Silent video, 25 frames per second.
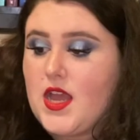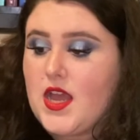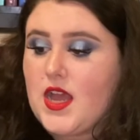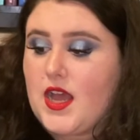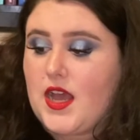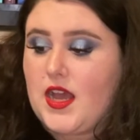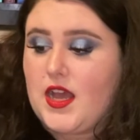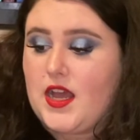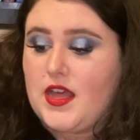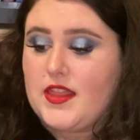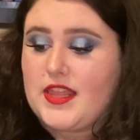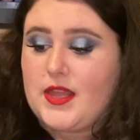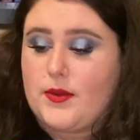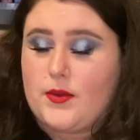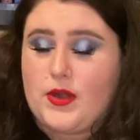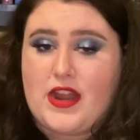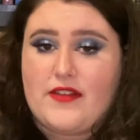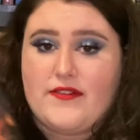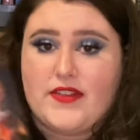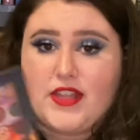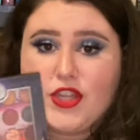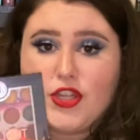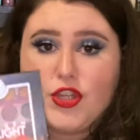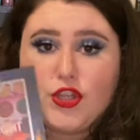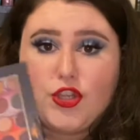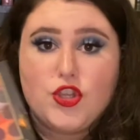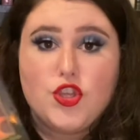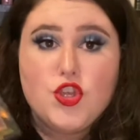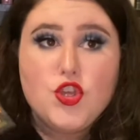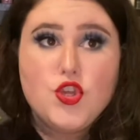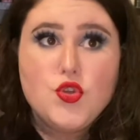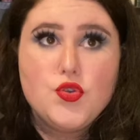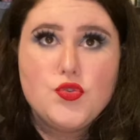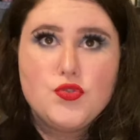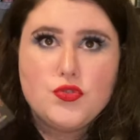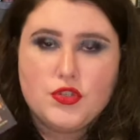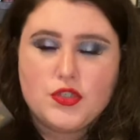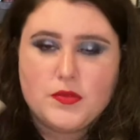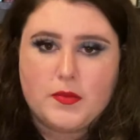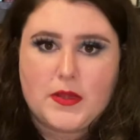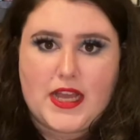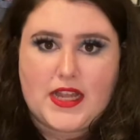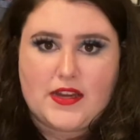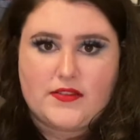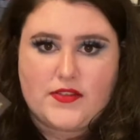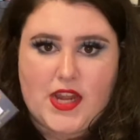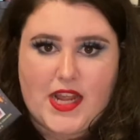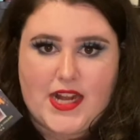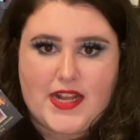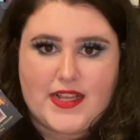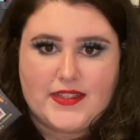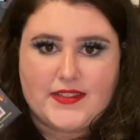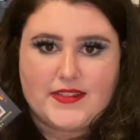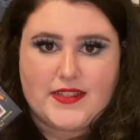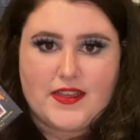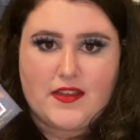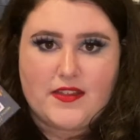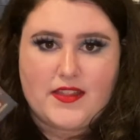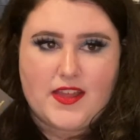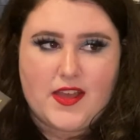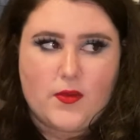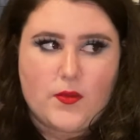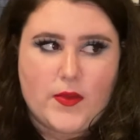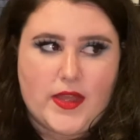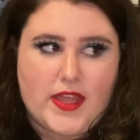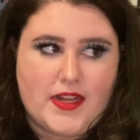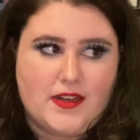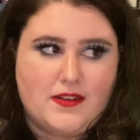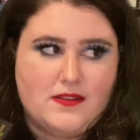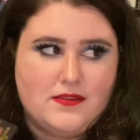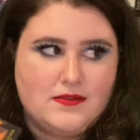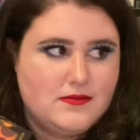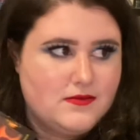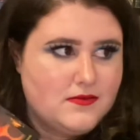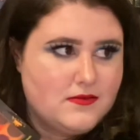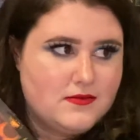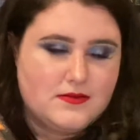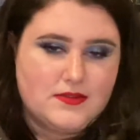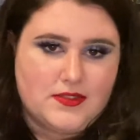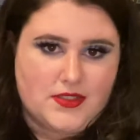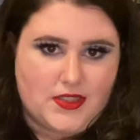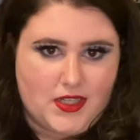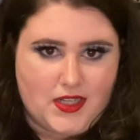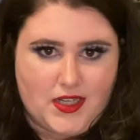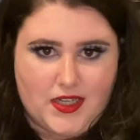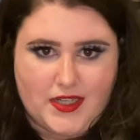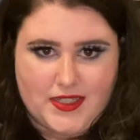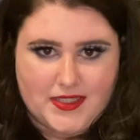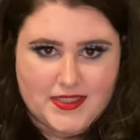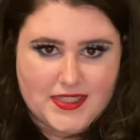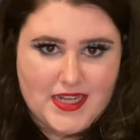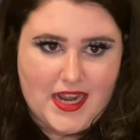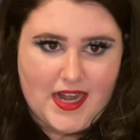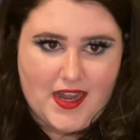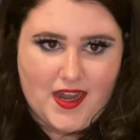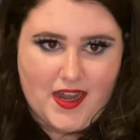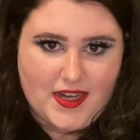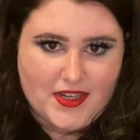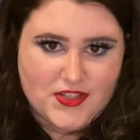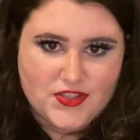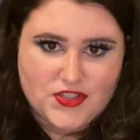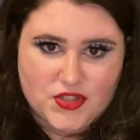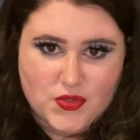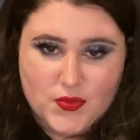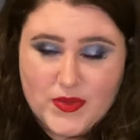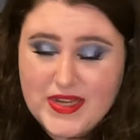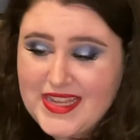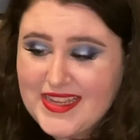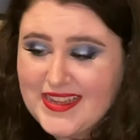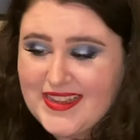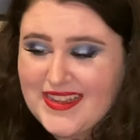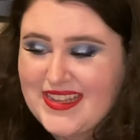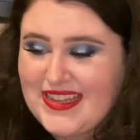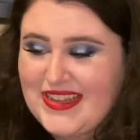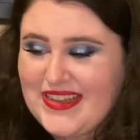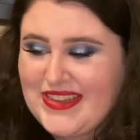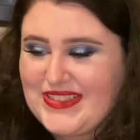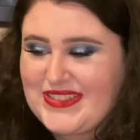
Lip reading: They were having a huge Black Friday sale that went for an entire extra week,